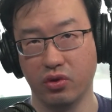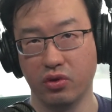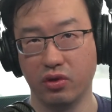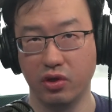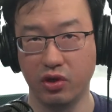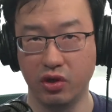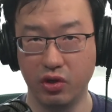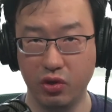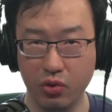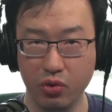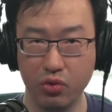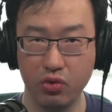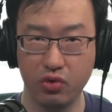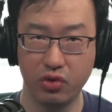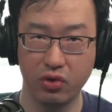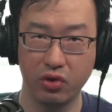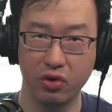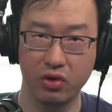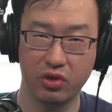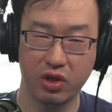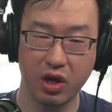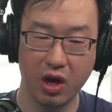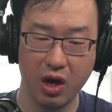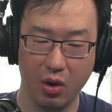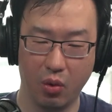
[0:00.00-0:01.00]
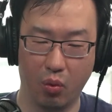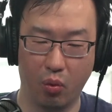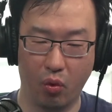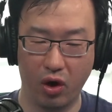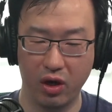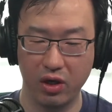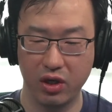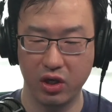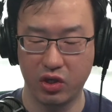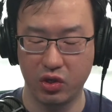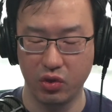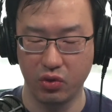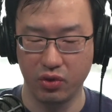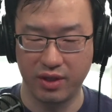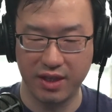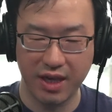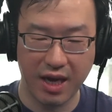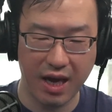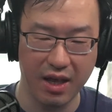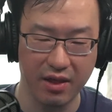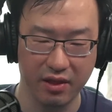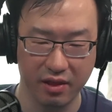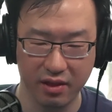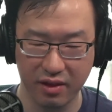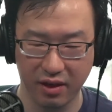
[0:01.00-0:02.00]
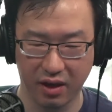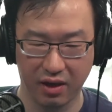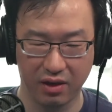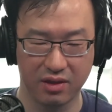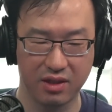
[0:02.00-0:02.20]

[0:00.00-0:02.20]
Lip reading: The users want to do 10 things.